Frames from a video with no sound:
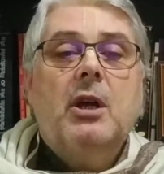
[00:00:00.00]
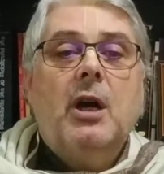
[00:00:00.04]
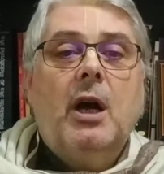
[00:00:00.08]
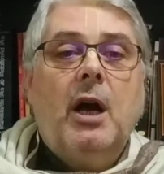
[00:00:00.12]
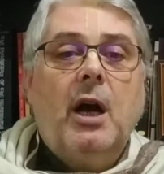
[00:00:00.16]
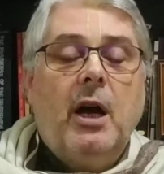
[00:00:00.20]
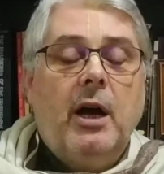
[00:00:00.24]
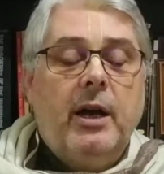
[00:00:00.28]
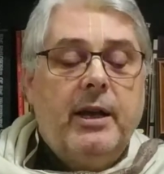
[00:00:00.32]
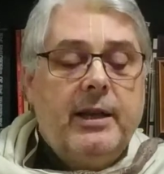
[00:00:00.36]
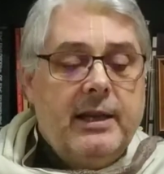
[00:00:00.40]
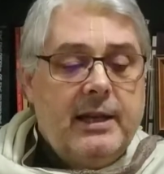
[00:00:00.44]

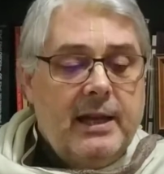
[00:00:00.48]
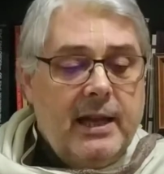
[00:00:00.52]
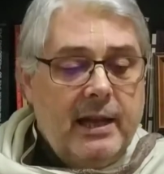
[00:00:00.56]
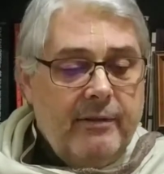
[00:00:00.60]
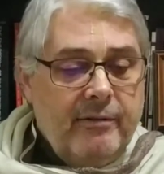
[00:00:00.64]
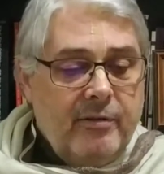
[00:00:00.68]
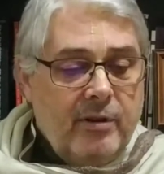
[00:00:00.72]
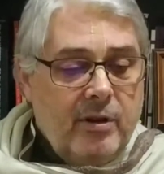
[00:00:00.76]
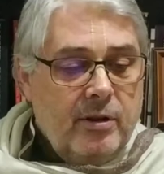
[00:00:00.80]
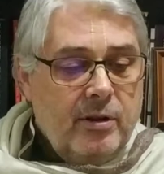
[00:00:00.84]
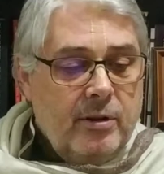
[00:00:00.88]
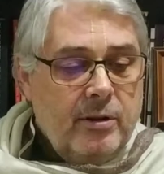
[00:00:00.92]

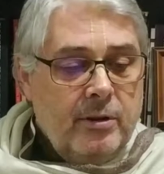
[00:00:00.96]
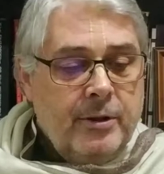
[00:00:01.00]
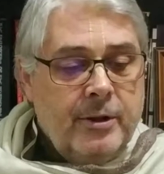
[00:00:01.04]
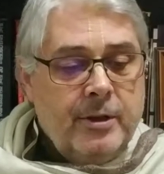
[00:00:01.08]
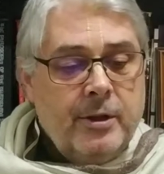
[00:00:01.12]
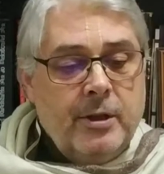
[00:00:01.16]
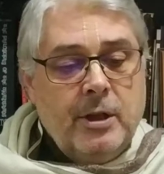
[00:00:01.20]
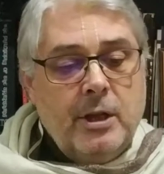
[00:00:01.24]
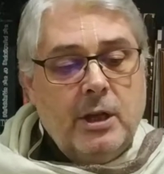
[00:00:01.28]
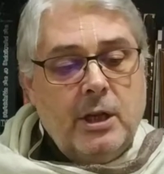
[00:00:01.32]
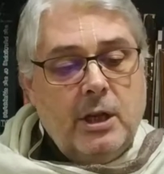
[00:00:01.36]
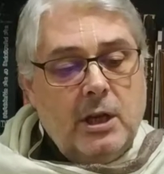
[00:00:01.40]
11th
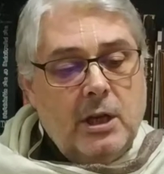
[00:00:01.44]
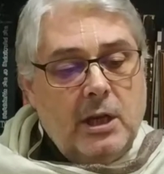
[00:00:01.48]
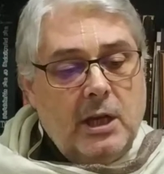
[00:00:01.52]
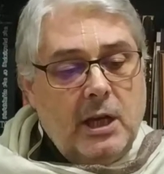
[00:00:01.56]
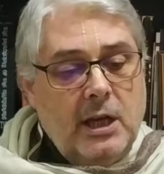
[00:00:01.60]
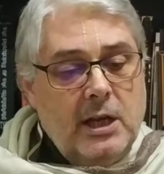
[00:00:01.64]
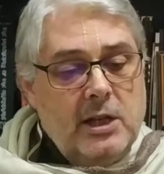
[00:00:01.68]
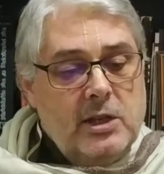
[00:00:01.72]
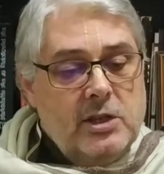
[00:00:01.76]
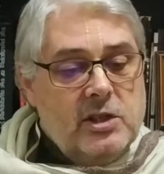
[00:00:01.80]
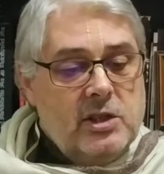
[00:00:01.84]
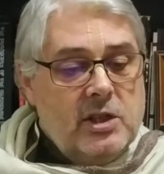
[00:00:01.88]

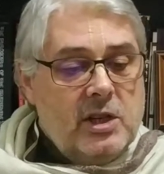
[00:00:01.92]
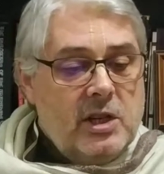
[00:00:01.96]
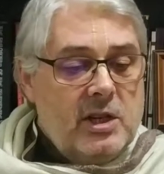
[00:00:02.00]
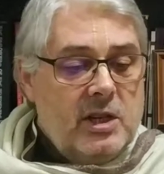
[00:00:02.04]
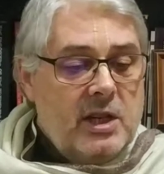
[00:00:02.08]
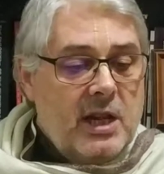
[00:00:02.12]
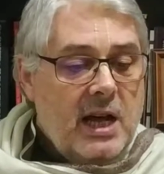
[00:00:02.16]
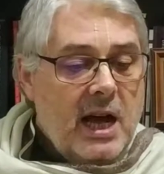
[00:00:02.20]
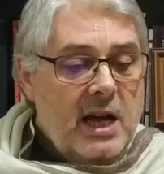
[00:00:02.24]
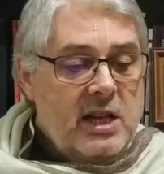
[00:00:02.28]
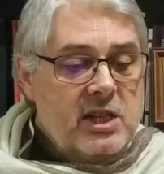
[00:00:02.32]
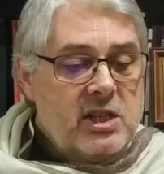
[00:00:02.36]
is
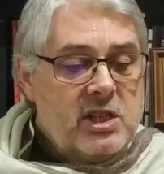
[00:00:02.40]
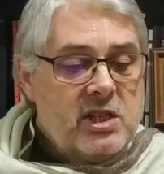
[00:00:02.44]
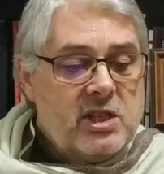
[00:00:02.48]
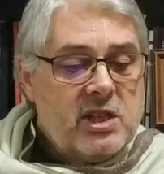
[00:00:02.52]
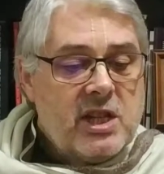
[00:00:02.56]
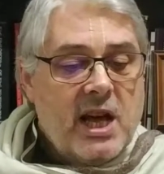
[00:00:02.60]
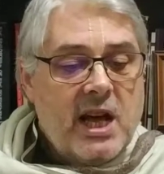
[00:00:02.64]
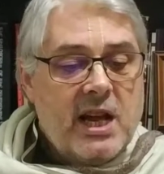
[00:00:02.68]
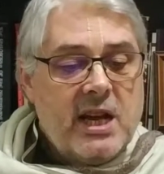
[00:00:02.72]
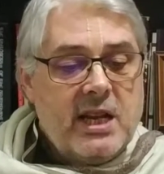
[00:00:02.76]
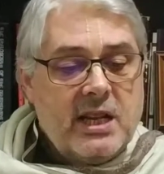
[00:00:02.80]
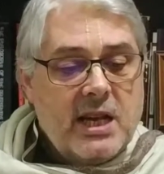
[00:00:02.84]

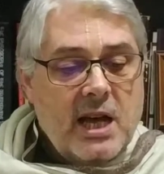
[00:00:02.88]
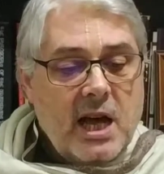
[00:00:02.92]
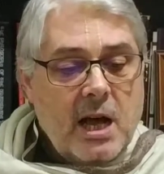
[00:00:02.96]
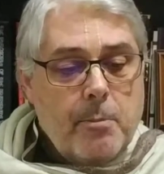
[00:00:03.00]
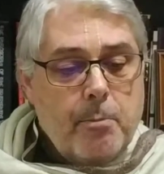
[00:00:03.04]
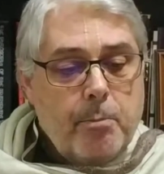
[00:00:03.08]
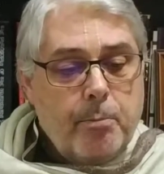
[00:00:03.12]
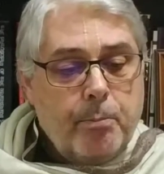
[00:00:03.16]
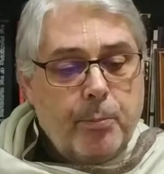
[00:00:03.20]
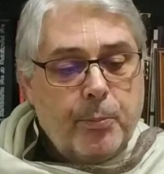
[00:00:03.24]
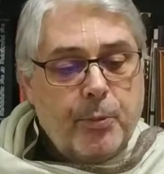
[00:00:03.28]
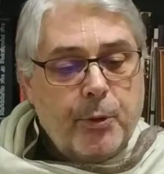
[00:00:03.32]
Nasta
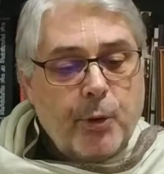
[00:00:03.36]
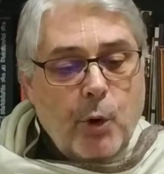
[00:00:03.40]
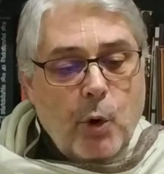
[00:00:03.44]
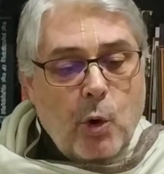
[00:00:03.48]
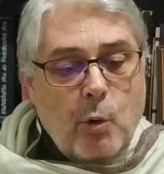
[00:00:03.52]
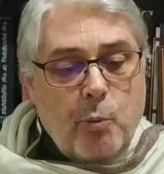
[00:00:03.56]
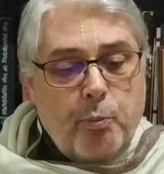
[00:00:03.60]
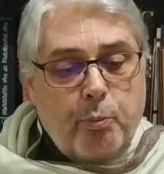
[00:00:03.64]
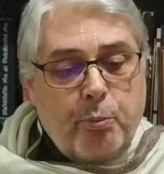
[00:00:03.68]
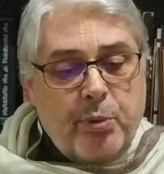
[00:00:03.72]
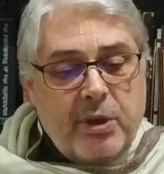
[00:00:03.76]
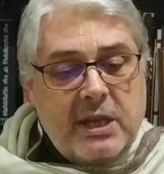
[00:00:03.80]

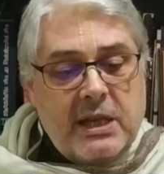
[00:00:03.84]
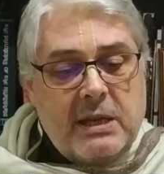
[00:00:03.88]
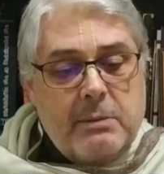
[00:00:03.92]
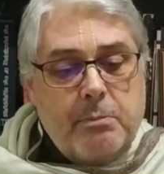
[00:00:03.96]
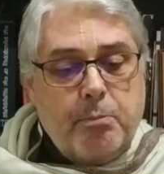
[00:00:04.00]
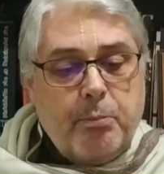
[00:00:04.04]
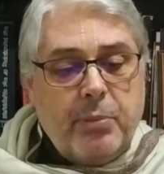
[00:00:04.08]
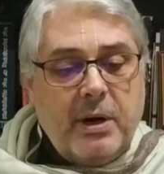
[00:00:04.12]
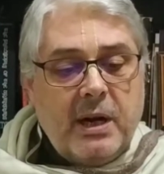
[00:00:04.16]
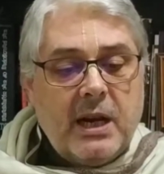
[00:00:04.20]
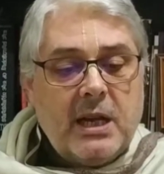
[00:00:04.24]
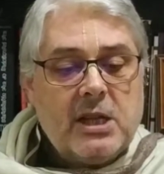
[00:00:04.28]
Naptopi
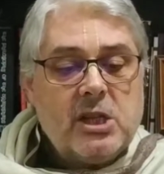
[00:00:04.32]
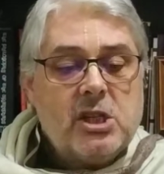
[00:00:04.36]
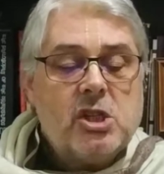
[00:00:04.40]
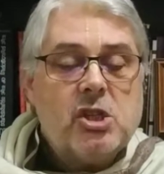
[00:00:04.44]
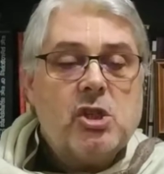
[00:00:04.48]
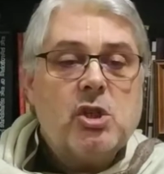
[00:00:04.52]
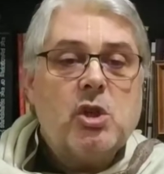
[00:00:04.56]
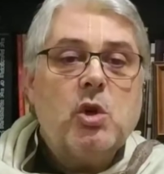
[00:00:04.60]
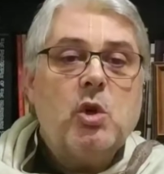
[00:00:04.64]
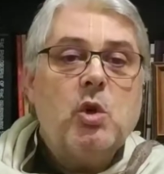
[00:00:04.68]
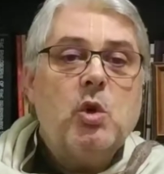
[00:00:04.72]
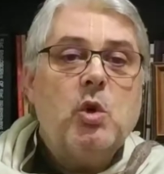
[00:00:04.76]

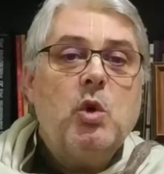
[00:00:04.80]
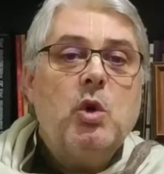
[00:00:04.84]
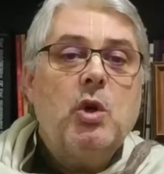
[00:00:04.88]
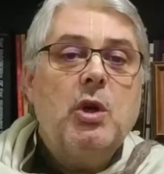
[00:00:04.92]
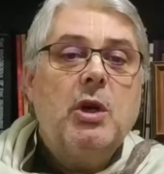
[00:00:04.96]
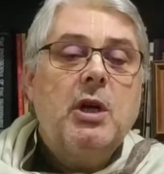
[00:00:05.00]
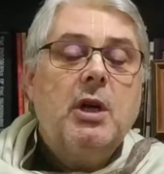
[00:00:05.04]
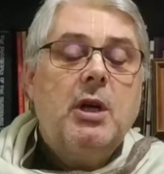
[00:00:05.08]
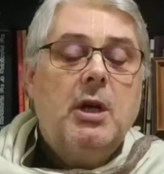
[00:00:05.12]
Parasyo